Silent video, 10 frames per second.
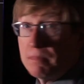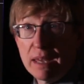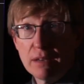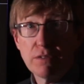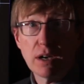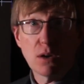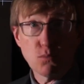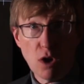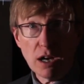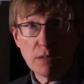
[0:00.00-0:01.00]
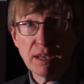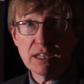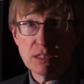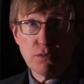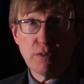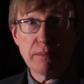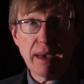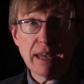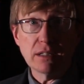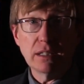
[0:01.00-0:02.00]
made of rock because they were from the
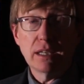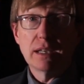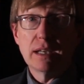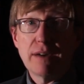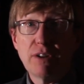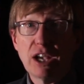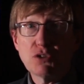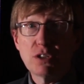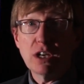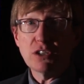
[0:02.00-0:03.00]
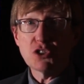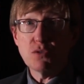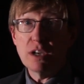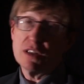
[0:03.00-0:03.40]
mantle of an asteroid that got destroyed.